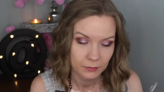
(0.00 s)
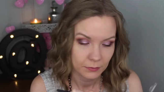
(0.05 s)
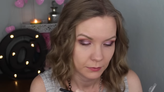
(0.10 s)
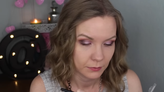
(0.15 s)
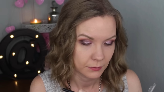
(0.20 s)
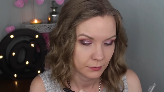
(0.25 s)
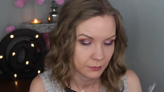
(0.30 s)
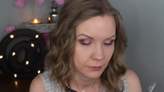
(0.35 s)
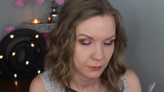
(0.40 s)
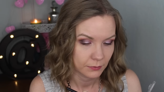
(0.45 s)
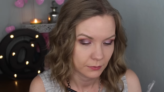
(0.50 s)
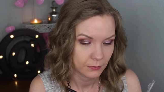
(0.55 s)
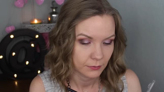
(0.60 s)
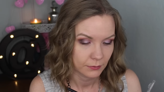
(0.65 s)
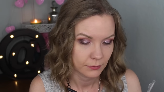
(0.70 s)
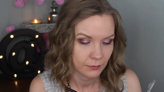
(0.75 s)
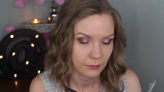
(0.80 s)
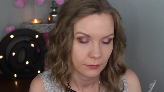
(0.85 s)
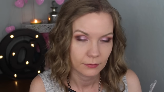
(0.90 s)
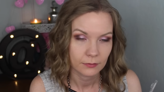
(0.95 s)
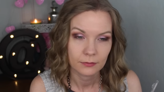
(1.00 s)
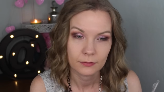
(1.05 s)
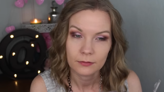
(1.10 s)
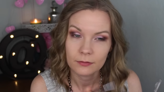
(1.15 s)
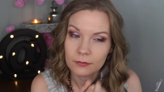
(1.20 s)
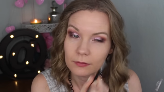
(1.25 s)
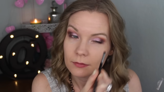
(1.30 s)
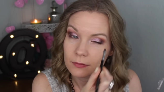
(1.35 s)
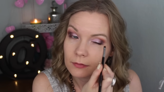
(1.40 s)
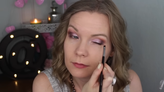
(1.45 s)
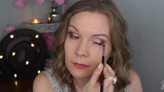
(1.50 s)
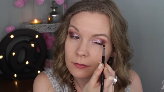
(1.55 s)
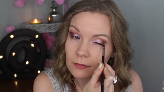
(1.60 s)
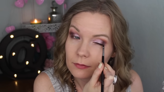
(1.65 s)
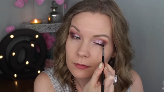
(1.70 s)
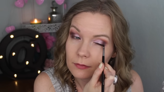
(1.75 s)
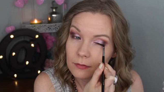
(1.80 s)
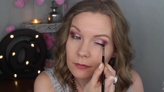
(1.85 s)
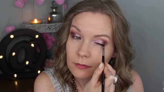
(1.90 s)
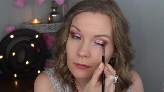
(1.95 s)

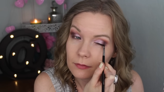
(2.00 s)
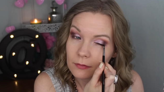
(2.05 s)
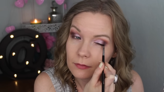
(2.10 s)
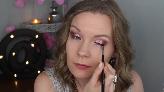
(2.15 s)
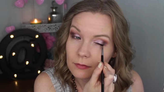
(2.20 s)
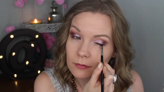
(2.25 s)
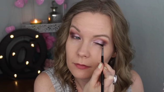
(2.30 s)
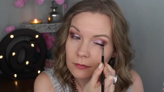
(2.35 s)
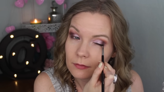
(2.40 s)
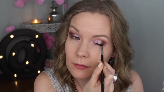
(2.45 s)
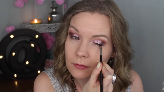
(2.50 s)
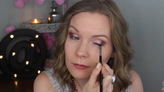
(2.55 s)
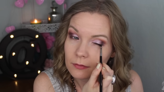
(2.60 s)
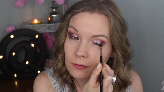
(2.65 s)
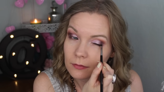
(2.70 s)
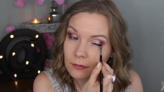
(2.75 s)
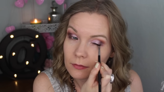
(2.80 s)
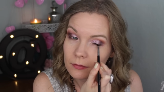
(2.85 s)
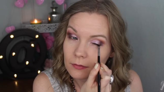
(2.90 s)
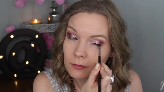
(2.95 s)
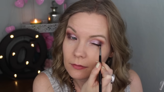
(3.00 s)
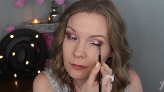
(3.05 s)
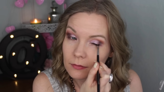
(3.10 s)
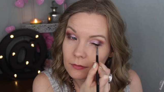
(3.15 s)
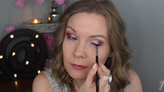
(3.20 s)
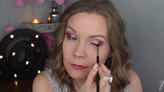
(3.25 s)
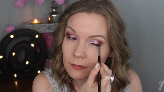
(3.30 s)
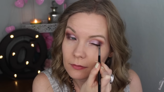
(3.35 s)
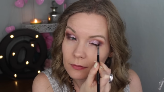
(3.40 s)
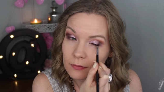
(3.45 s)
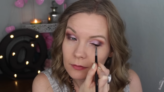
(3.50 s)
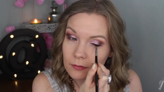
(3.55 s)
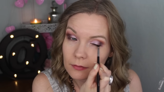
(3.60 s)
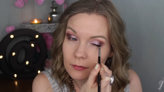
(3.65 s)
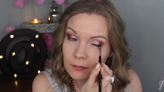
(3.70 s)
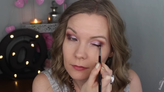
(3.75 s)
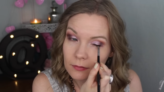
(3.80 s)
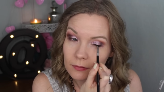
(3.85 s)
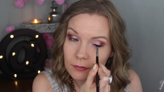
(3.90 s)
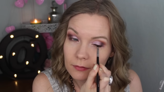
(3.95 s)

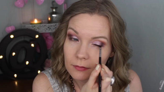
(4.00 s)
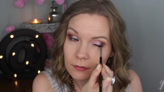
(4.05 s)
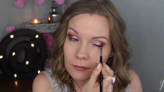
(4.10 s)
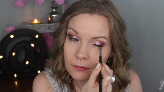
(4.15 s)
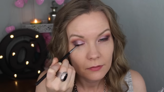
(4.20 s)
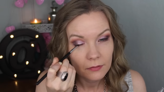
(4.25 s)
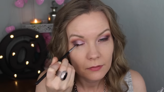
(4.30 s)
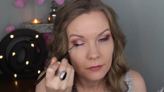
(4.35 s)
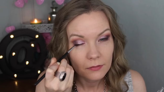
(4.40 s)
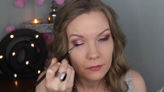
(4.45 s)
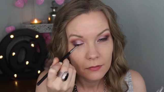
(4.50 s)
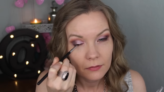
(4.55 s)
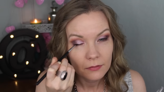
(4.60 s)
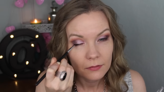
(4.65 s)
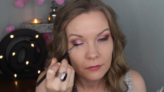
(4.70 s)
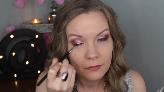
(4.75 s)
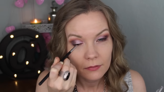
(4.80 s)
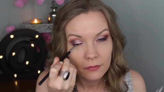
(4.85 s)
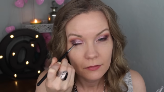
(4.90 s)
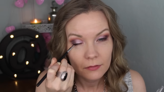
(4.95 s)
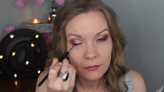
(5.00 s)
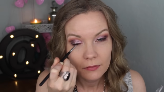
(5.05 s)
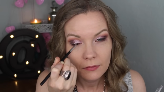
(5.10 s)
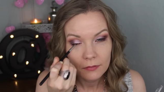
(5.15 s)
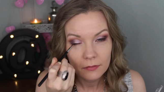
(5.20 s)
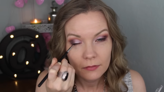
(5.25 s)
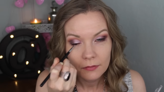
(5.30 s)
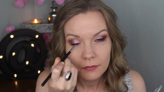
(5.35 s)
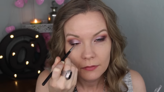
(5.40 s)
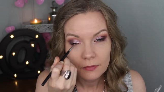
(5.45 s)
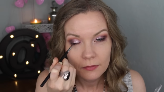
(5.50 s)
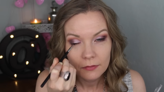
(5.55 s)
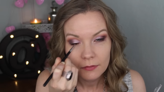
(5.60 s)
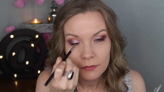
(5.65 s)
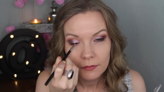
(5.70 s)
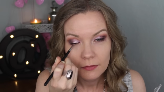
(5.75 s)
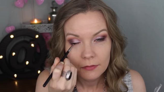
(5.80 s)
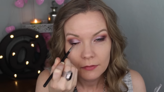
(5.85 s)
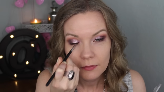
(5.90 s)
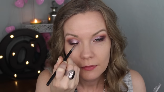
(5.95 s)

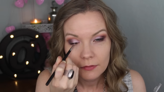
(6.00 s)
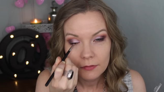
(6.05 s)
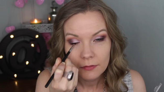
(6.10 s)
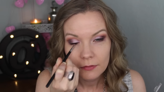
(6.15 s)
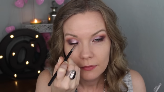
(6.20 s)
Nothing is said.